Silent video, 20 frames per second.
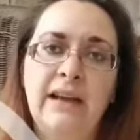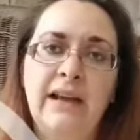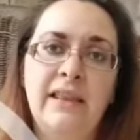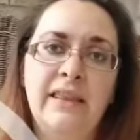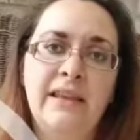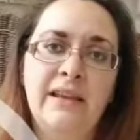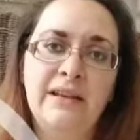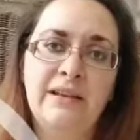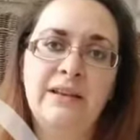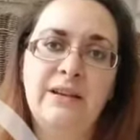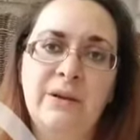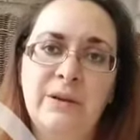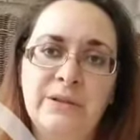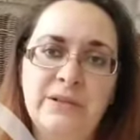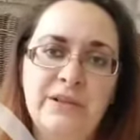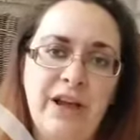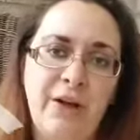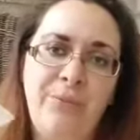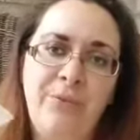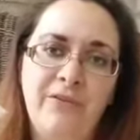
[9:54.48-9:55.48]
And then on
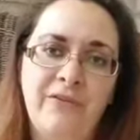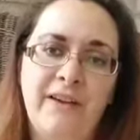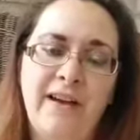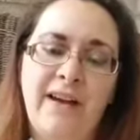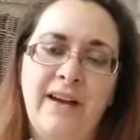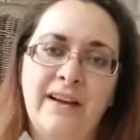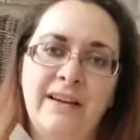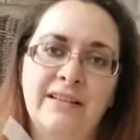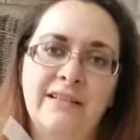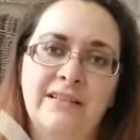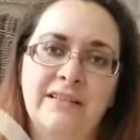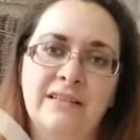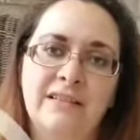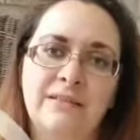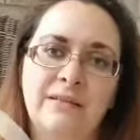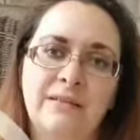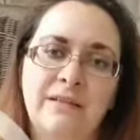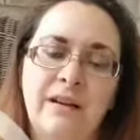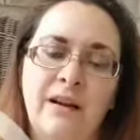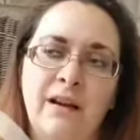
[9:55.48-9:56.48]
top of that,
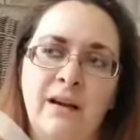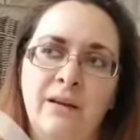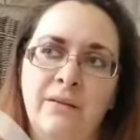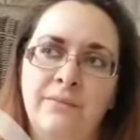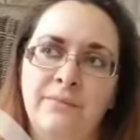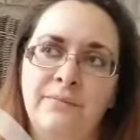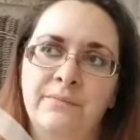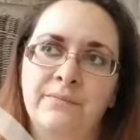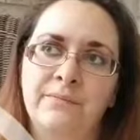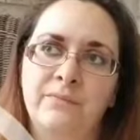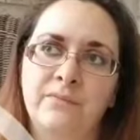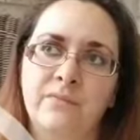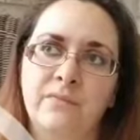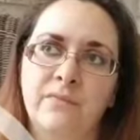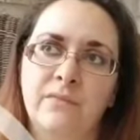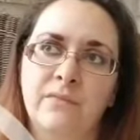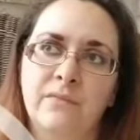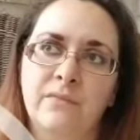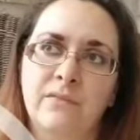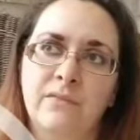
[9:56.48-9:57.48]
um,
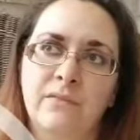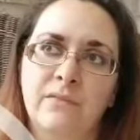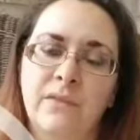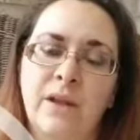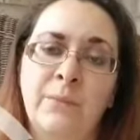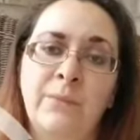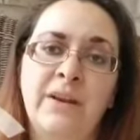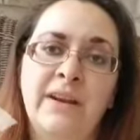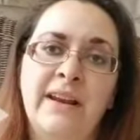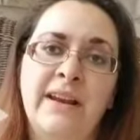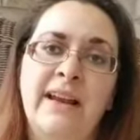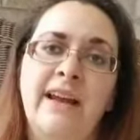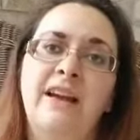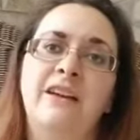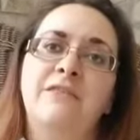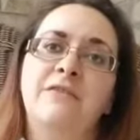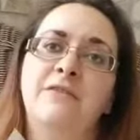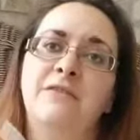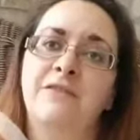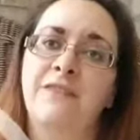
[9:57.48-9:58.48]
I'm going to
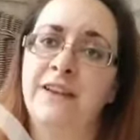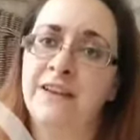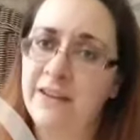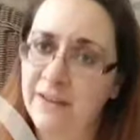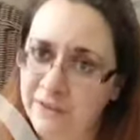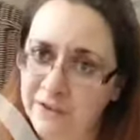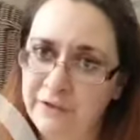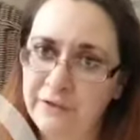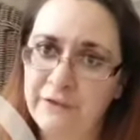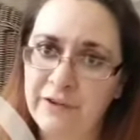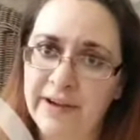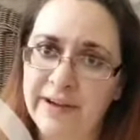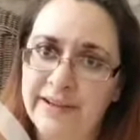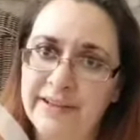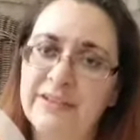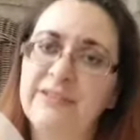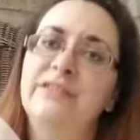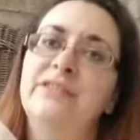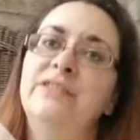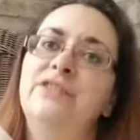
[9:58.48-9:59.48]
have another
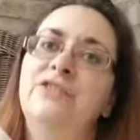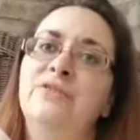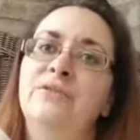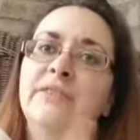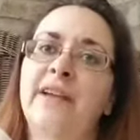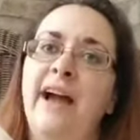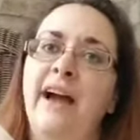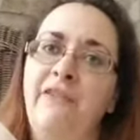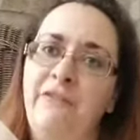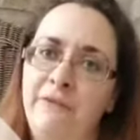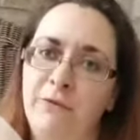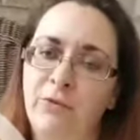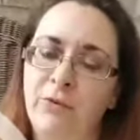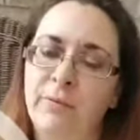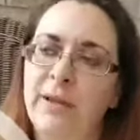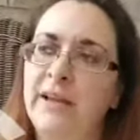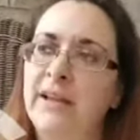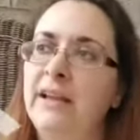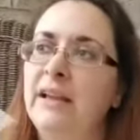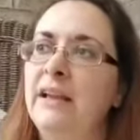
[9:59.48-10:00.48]
friend do that for
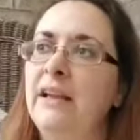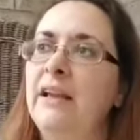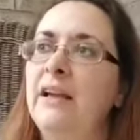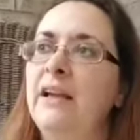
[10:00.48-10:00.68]
me.